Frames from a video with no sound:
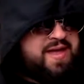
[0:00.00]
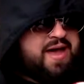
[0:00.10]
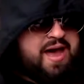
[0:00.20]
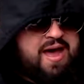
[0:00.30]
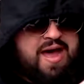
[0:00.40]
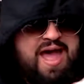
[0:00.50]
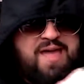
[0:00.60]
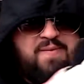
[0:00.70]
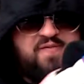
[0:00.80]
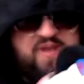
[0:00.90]
I
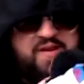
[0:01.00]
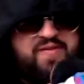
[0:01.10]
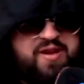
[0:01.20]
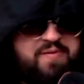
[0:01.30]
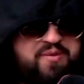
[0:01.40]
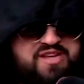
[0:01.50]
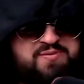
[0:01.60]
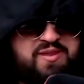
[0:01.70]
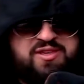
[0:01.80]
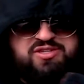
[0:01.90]
am very, very impressed
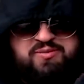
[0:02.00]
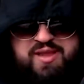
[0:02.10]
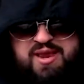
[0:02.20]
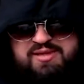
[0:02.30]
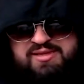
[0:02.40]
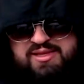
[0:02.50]
by these, to be honest.